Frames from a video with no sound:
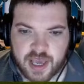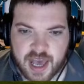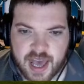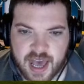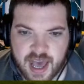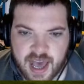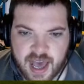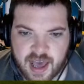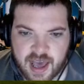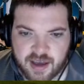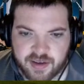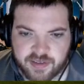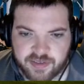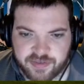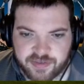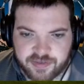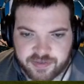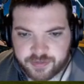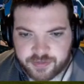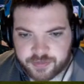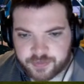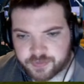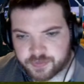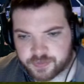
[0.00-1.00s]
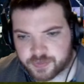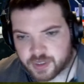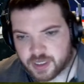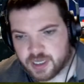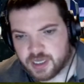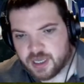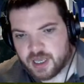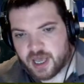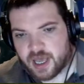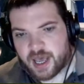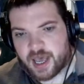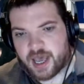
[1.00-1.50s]
have
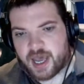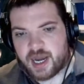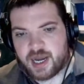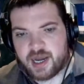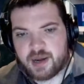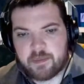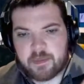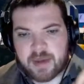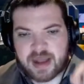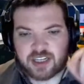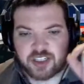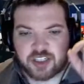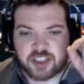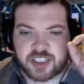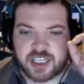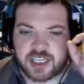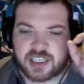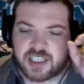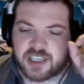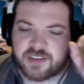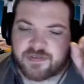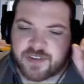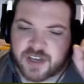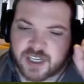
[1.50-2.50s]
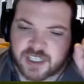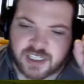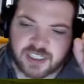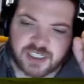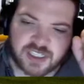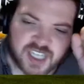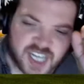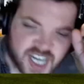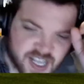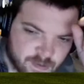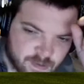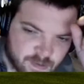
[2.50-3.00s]
Manchester City versus
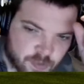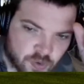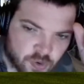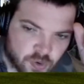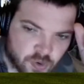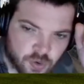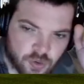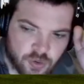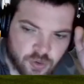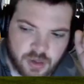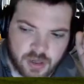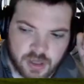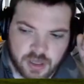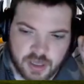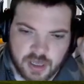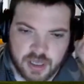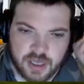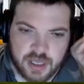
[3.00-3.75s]
Liverpool